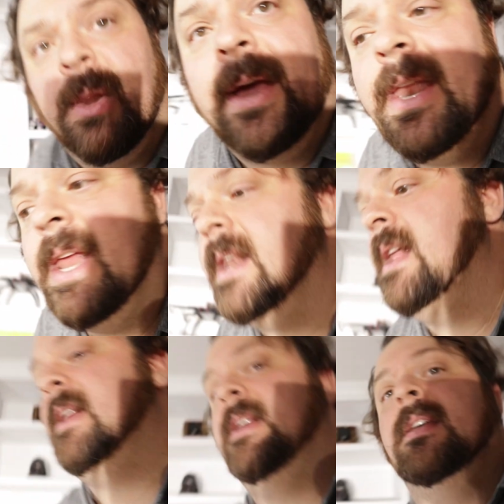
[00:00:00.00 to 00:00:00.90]
plug it
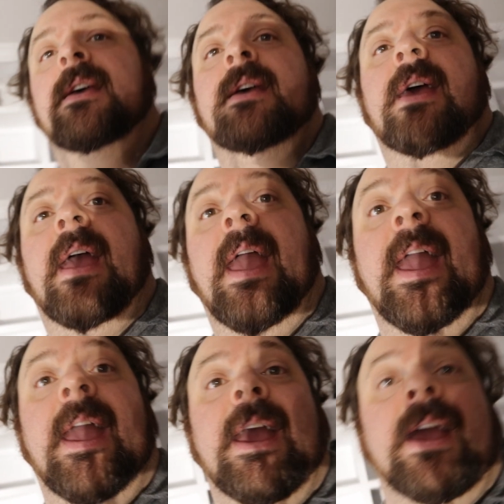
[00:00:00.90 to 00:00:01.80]
in
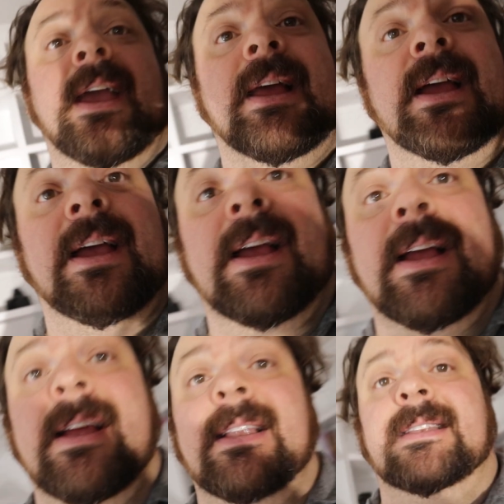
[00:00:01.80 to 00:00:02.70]

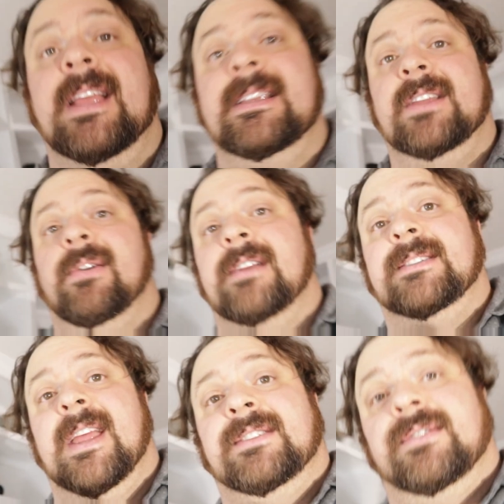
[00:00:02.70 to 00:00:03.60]
and test out our
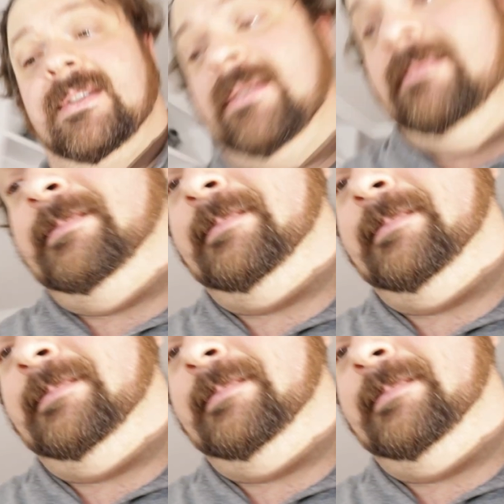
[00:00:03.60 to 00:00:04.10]
sensors.